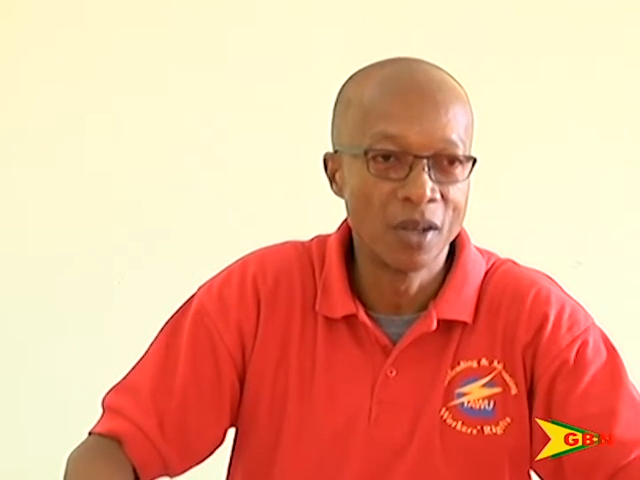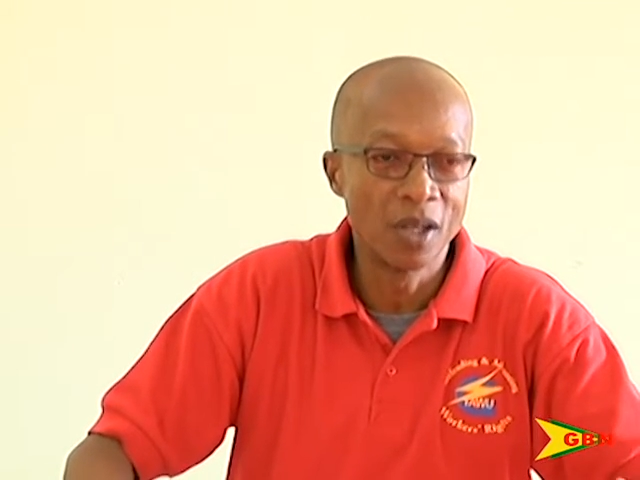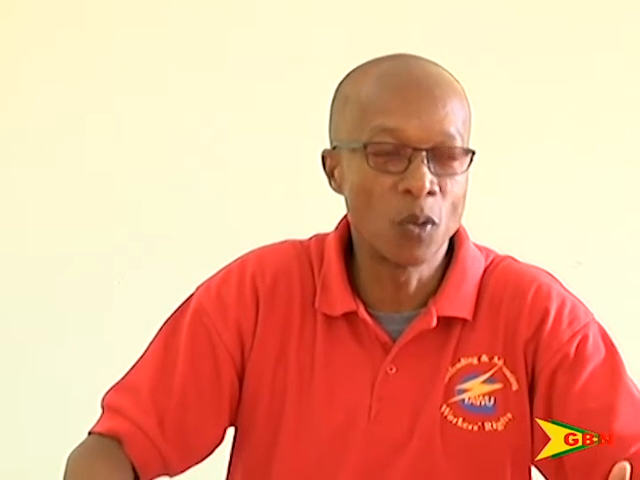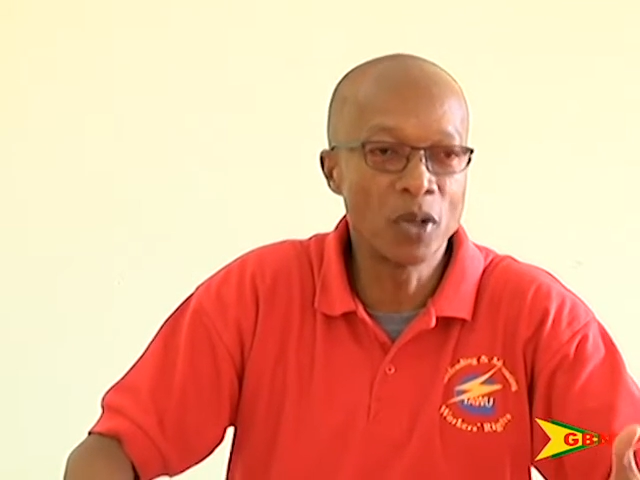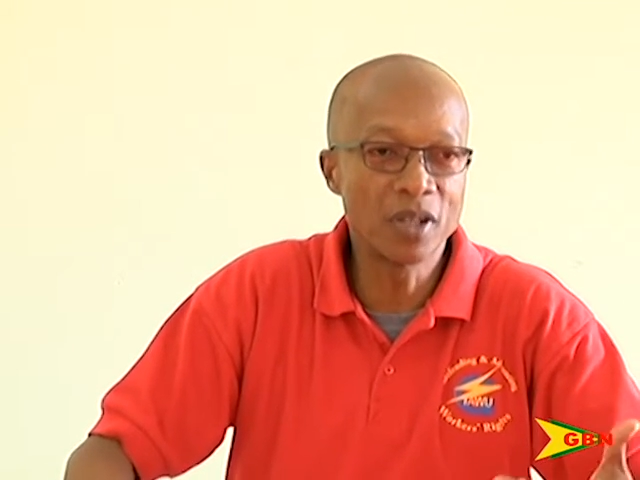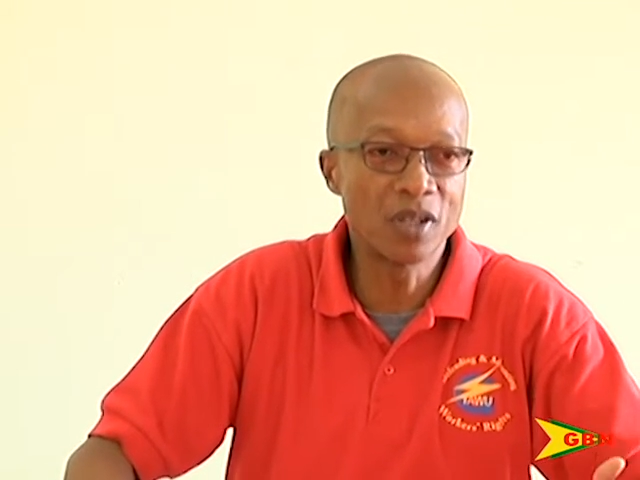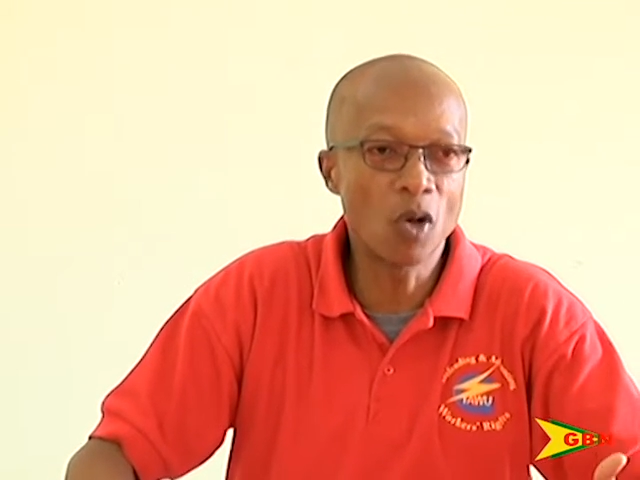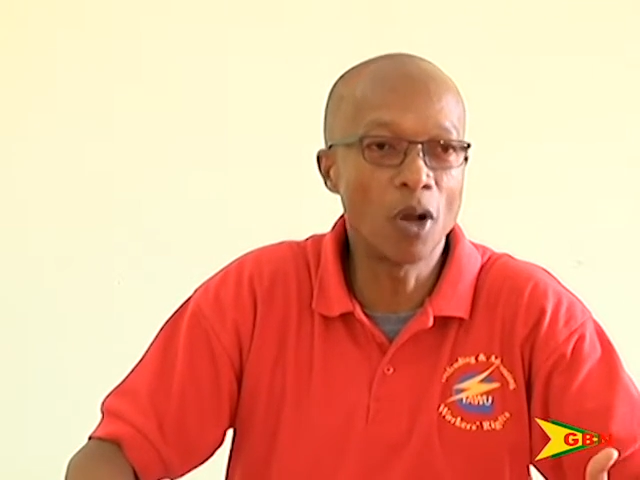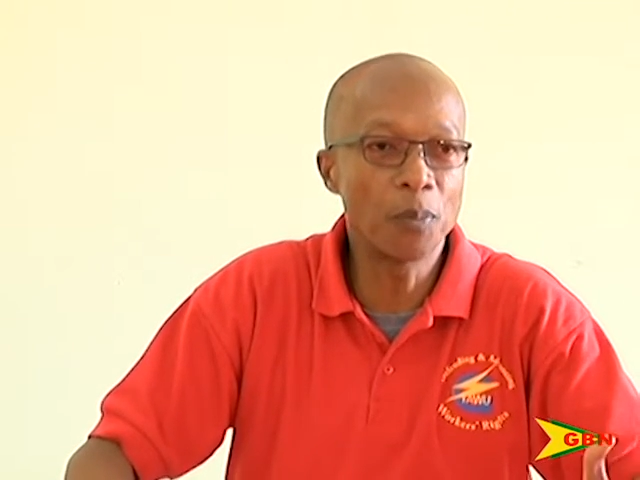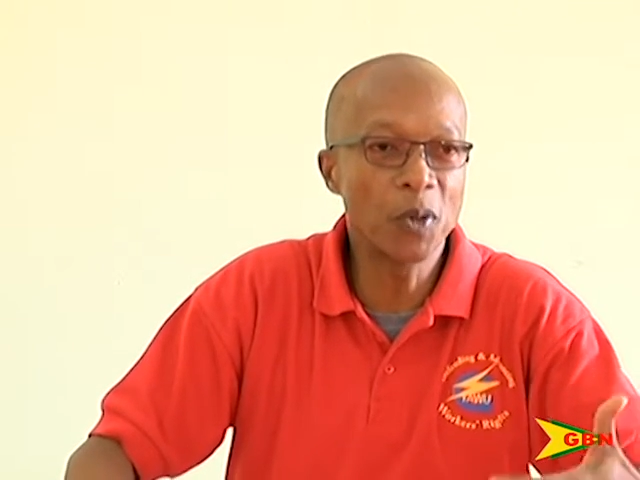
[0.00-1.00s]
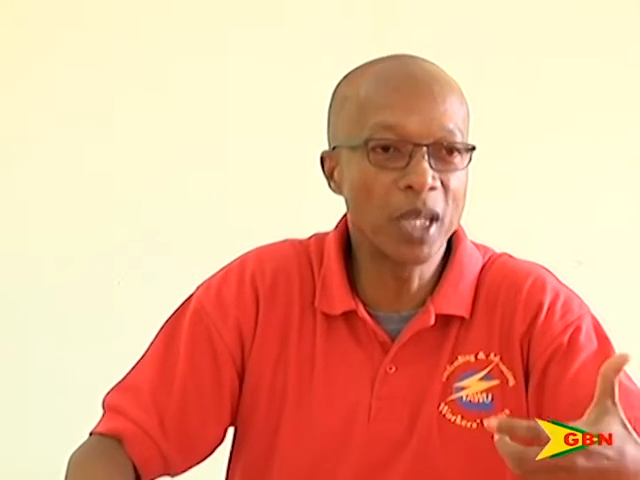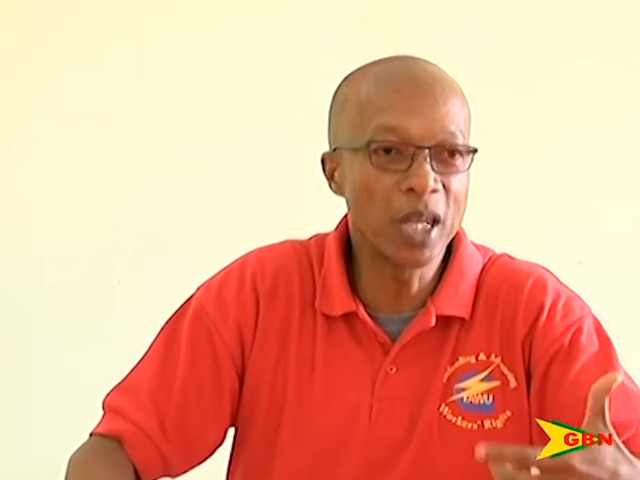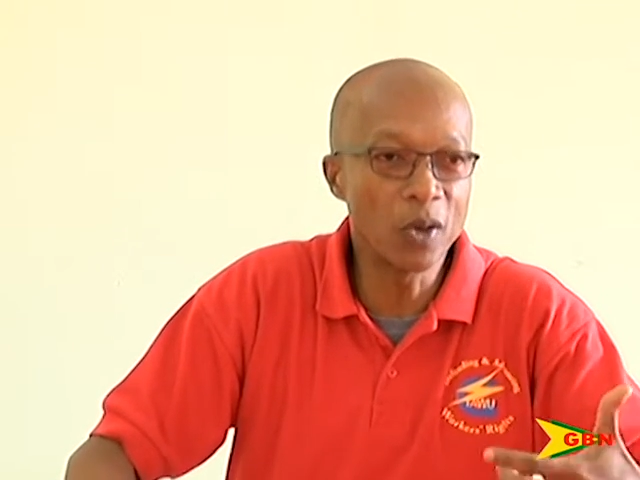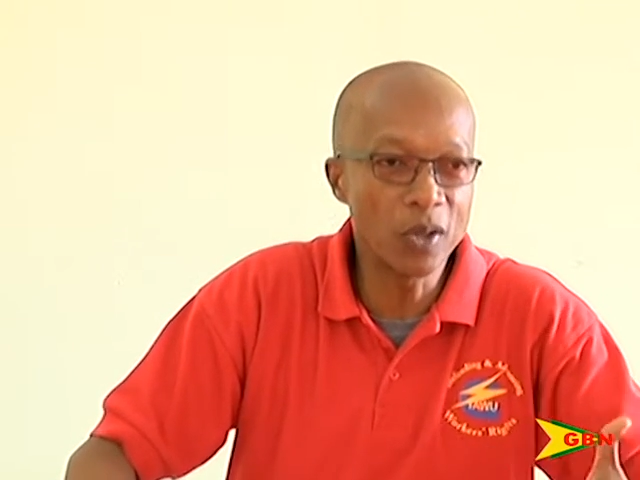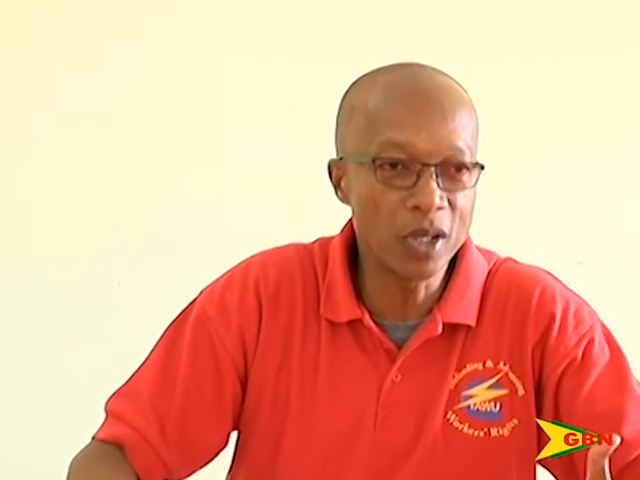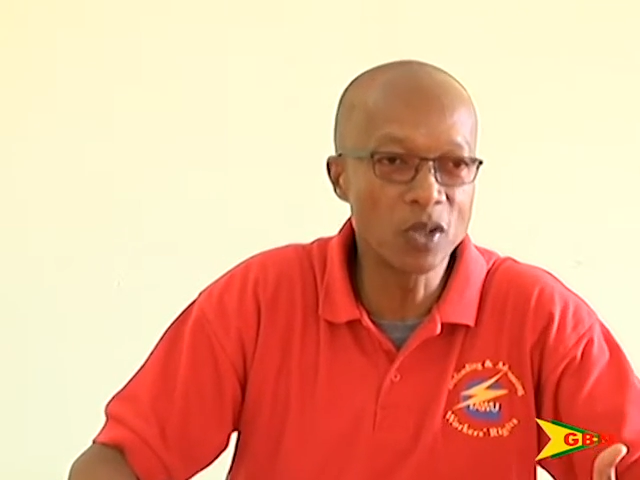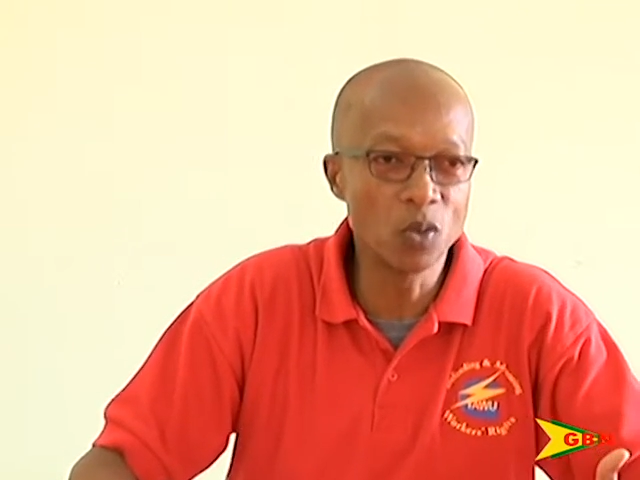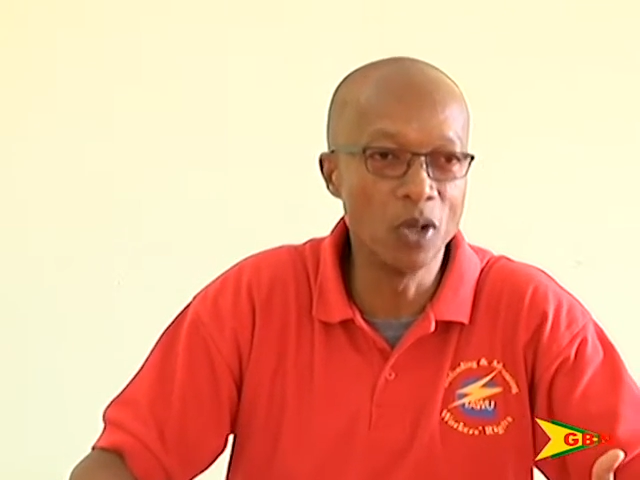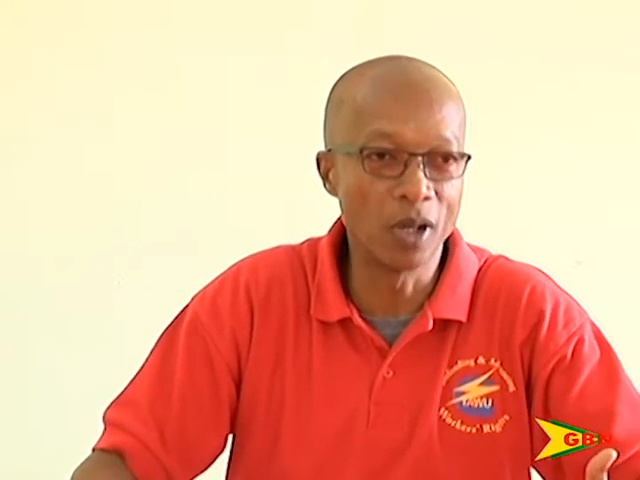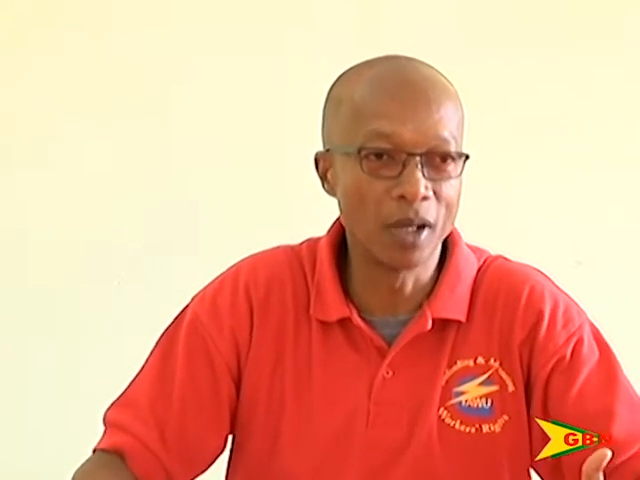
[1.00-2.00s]
which is called precarious
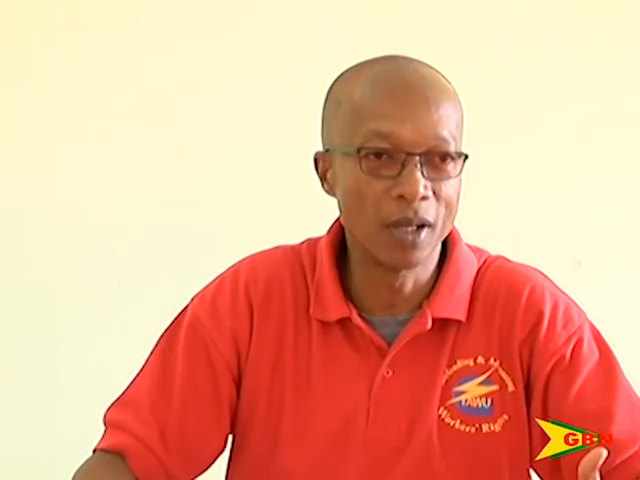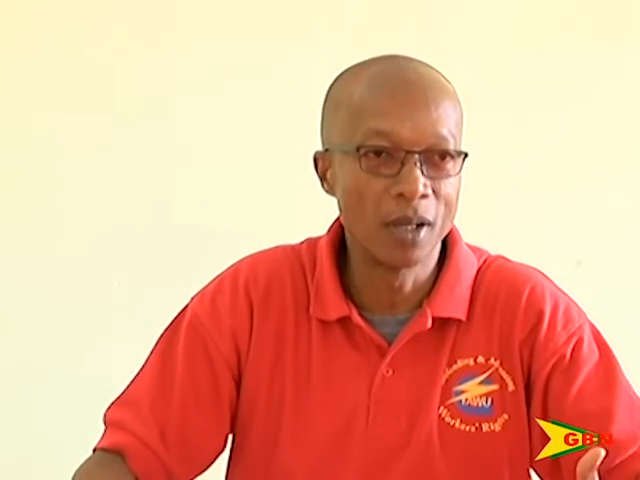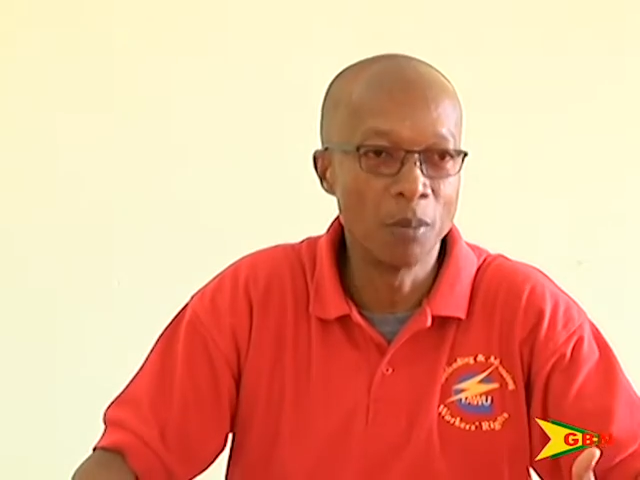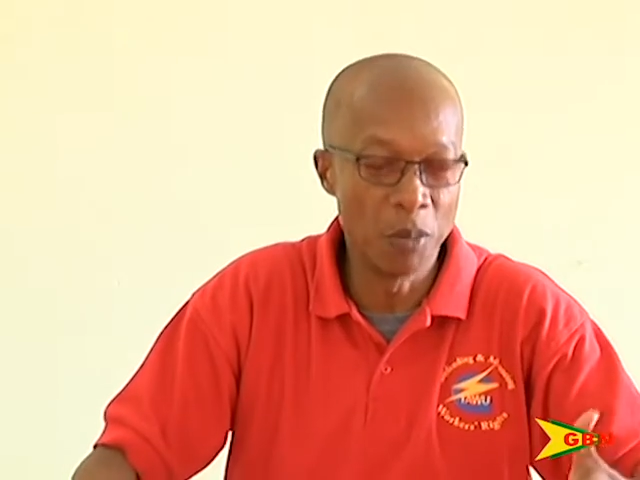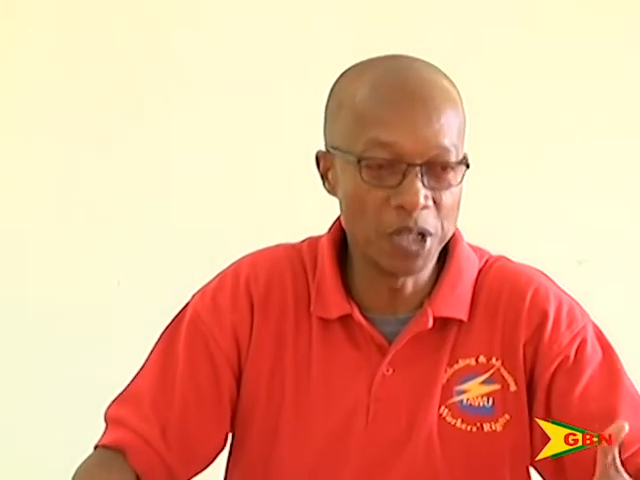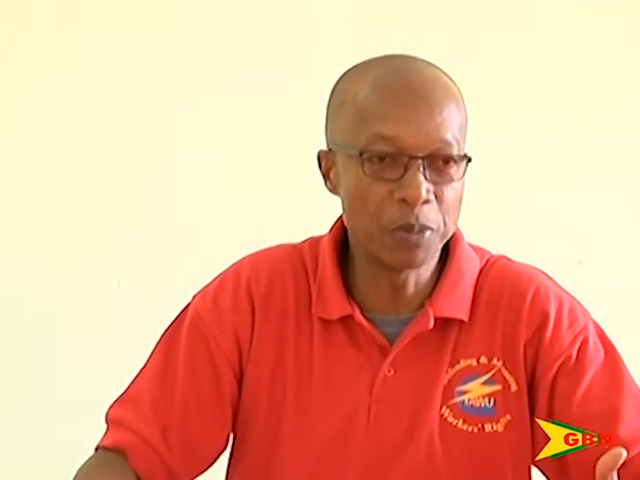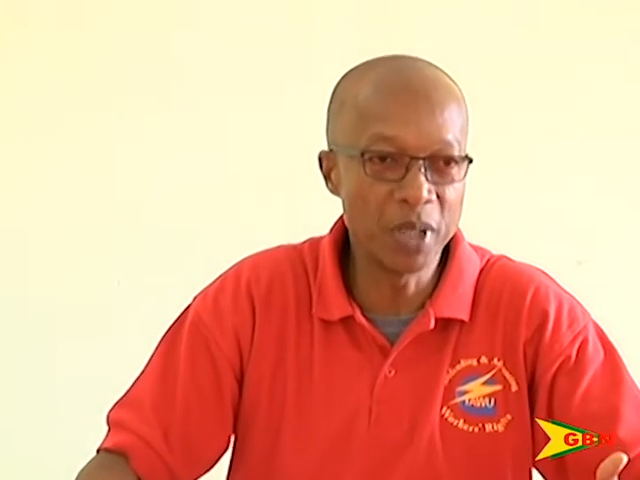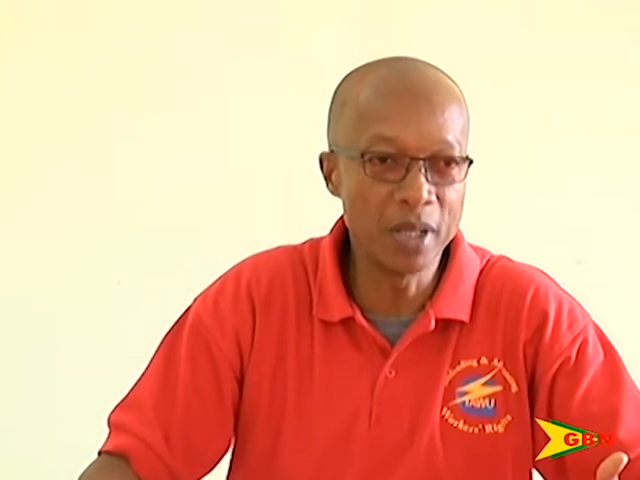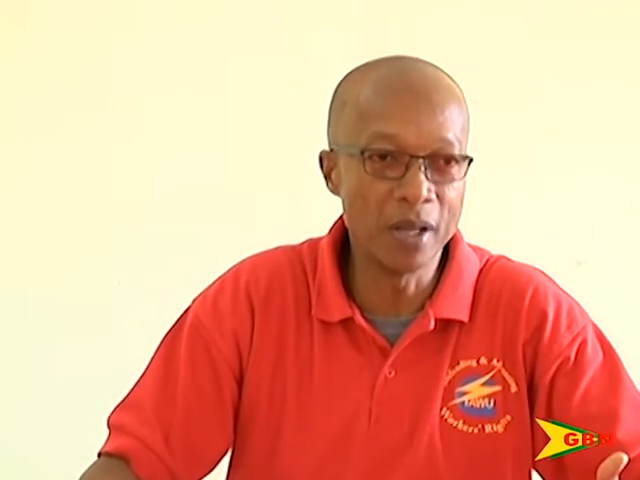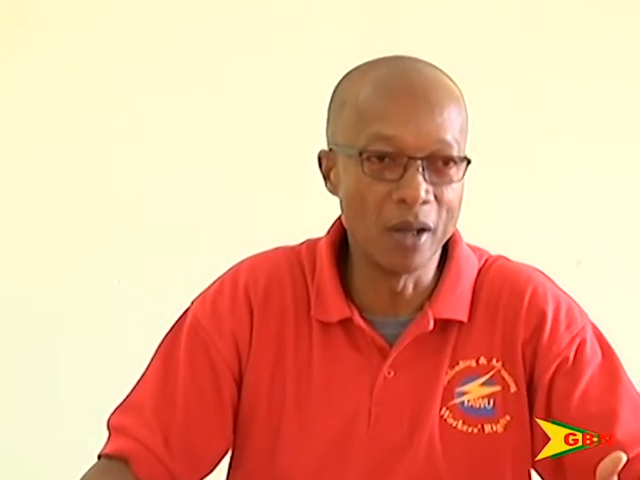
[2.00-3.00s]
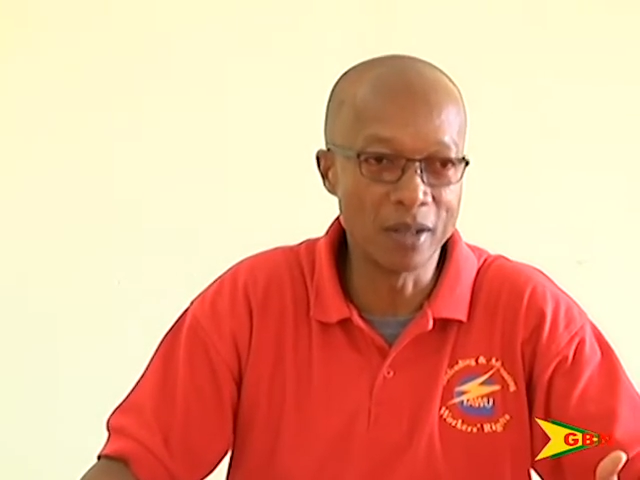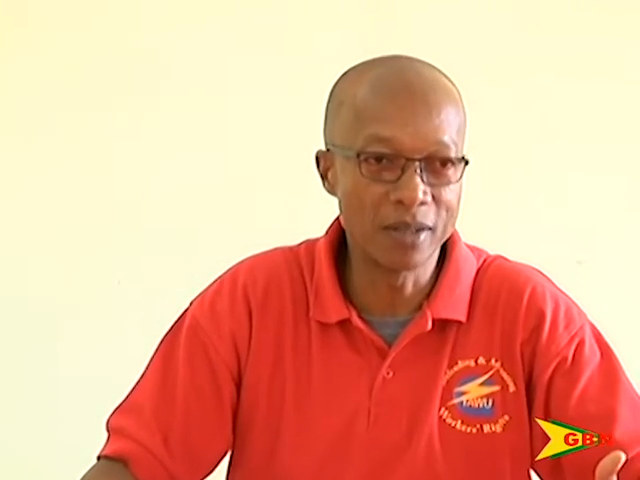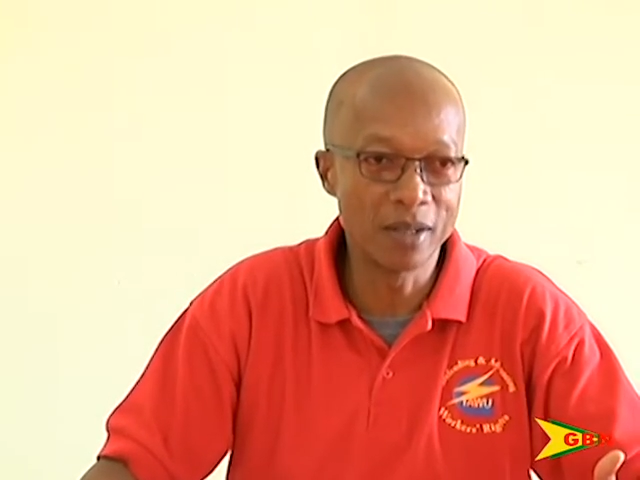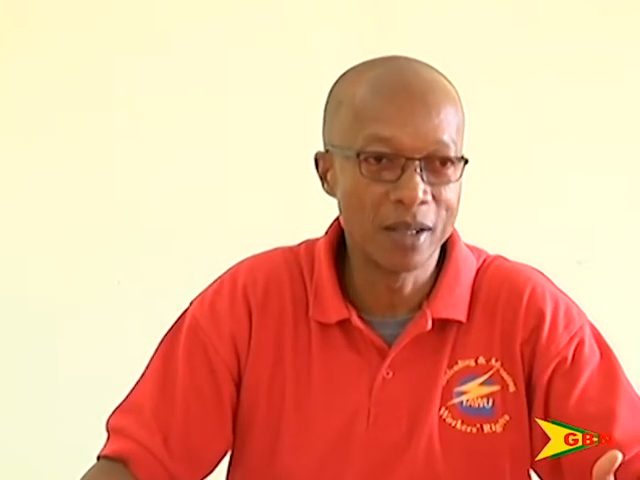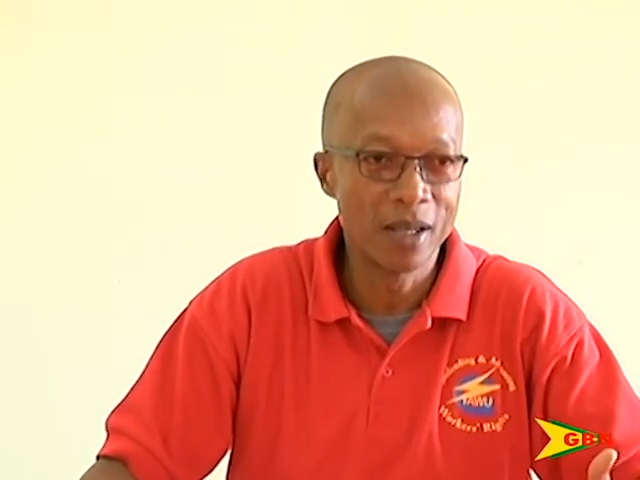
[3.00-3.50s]
work must be denounced.